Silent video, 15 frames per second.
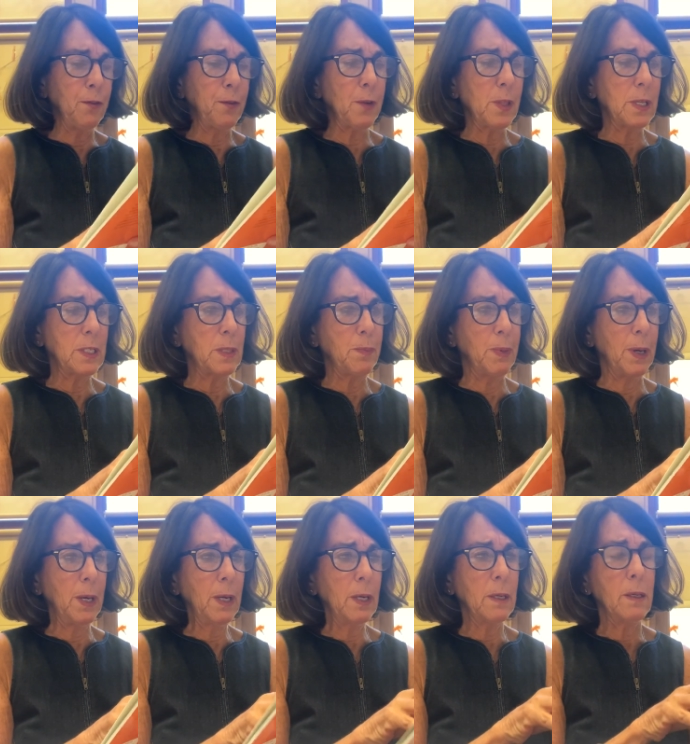for this
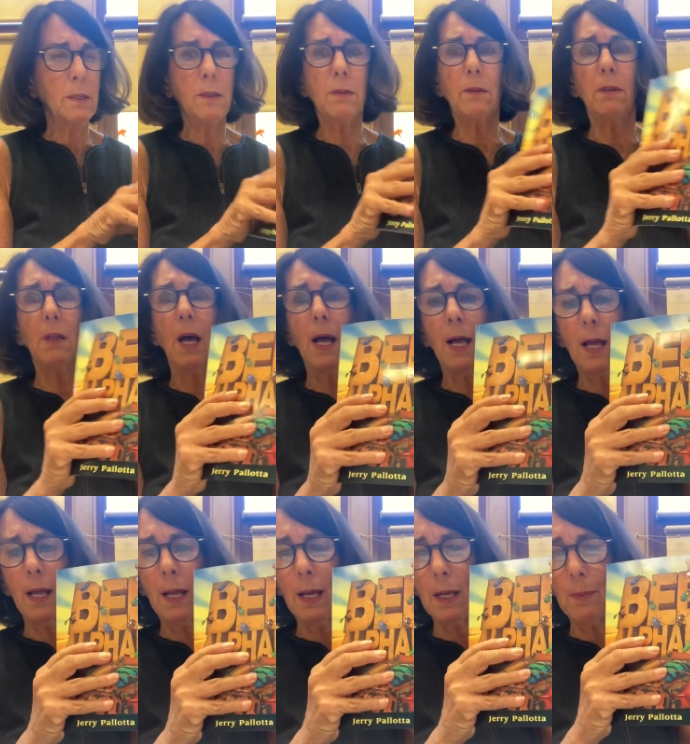book? It's a
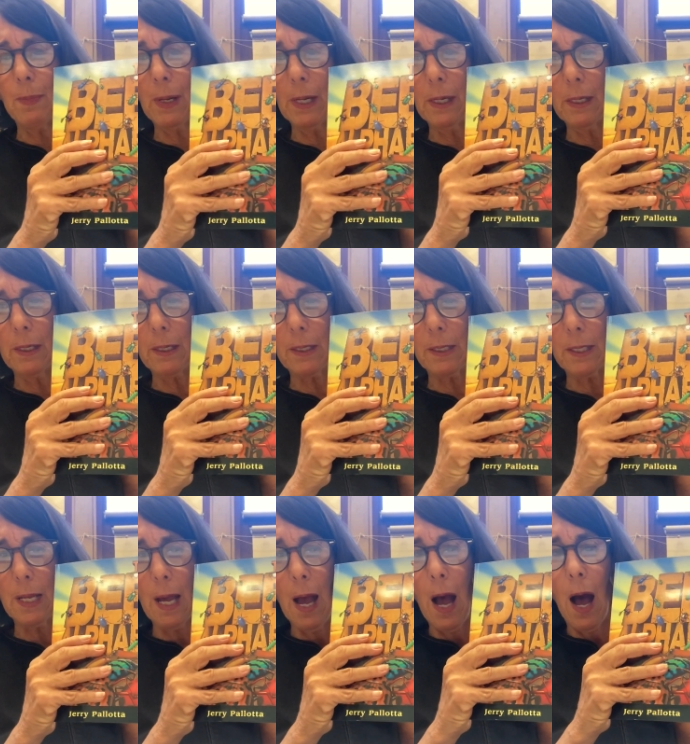lot of bugs.
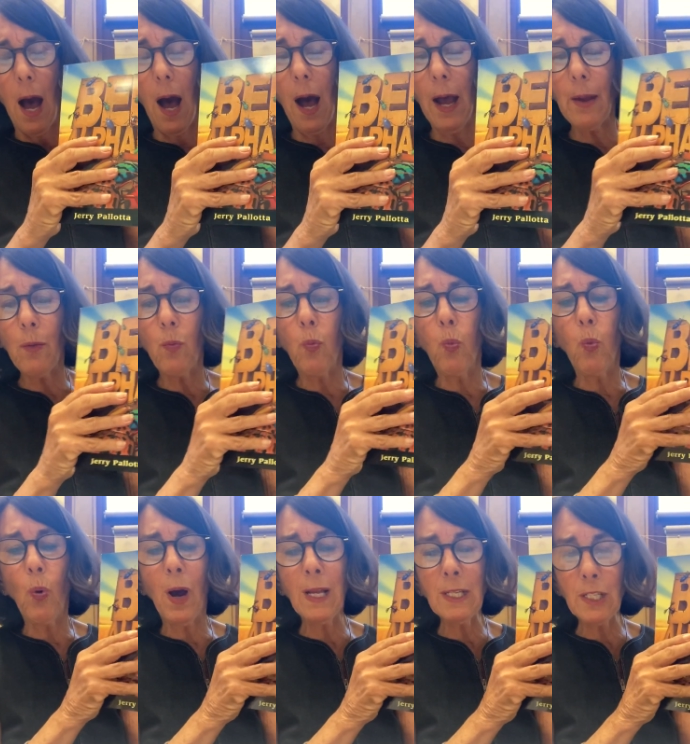I
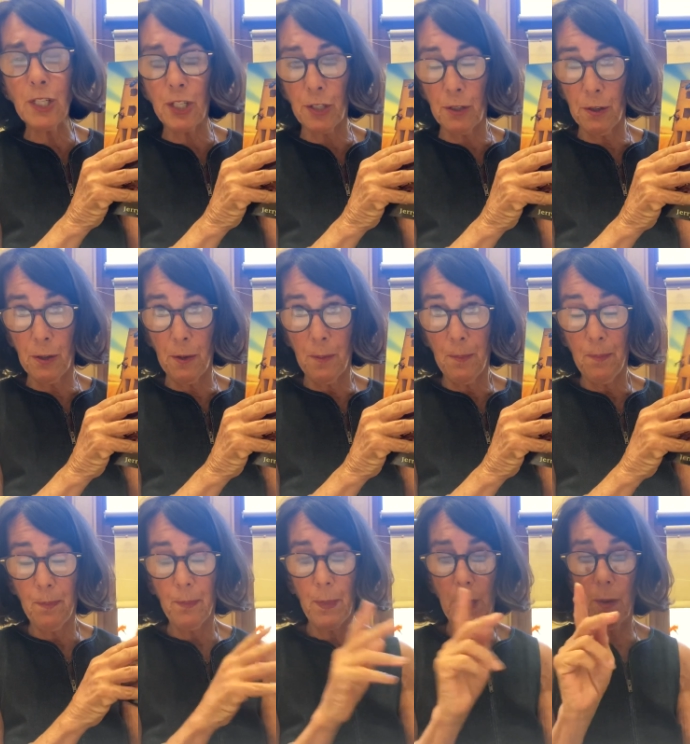wonder,
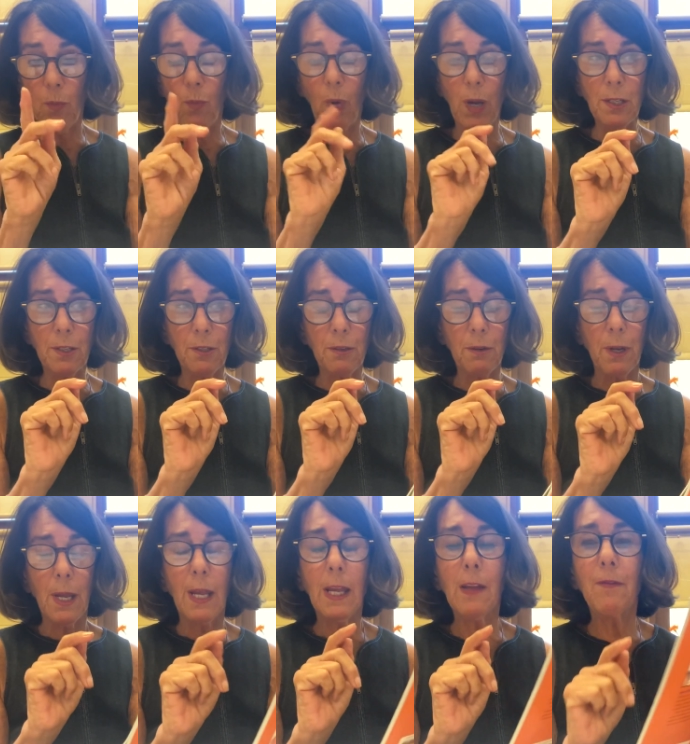I wonder
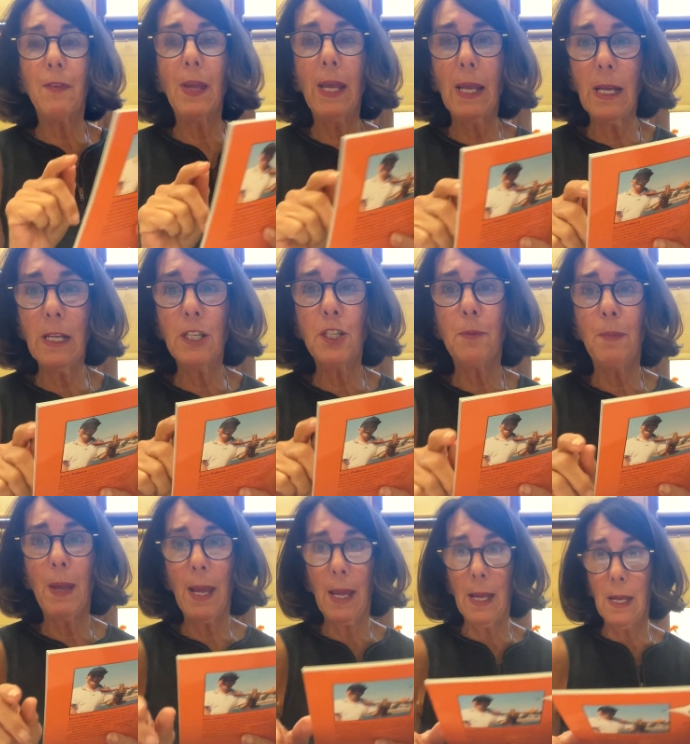if each
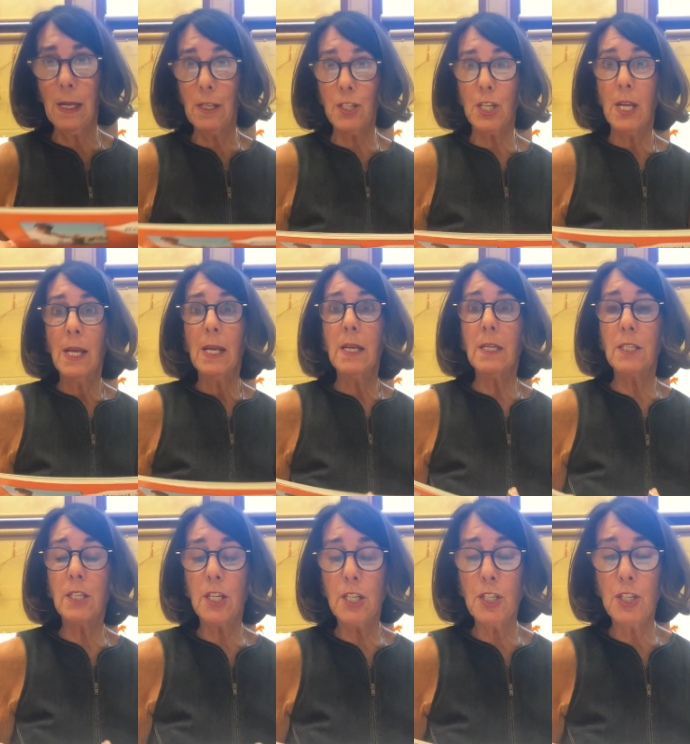page
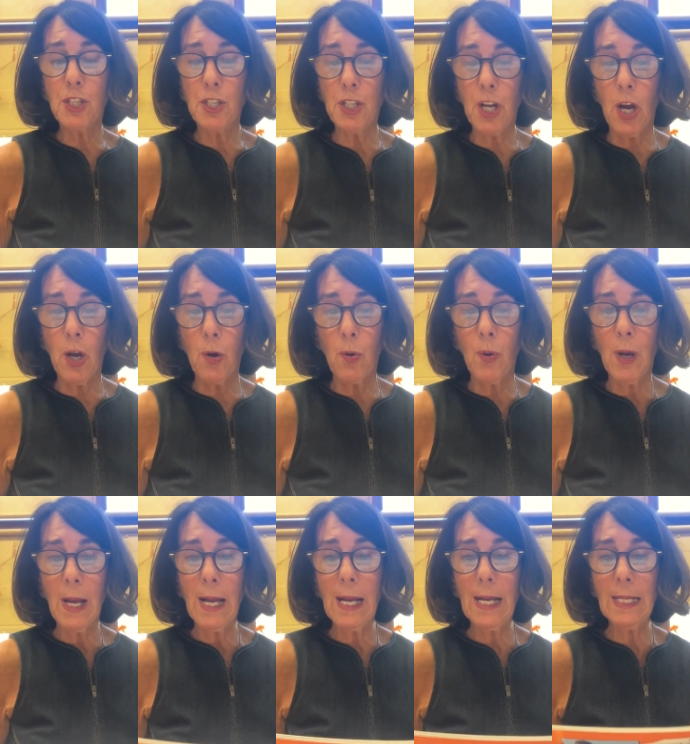is going to show
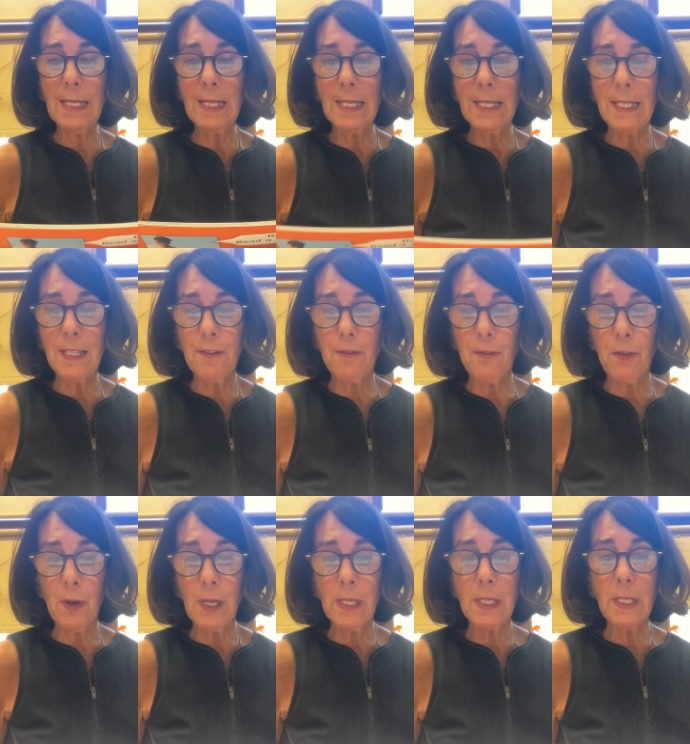a
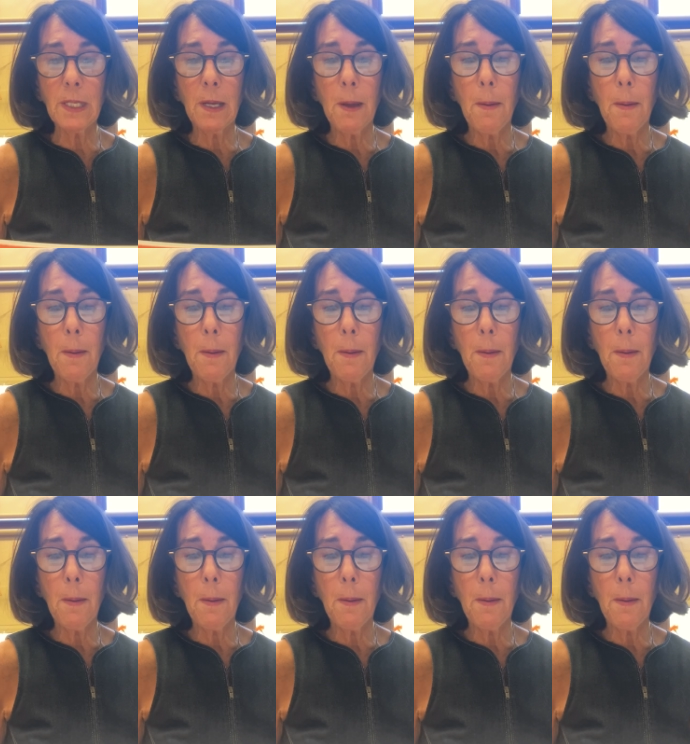different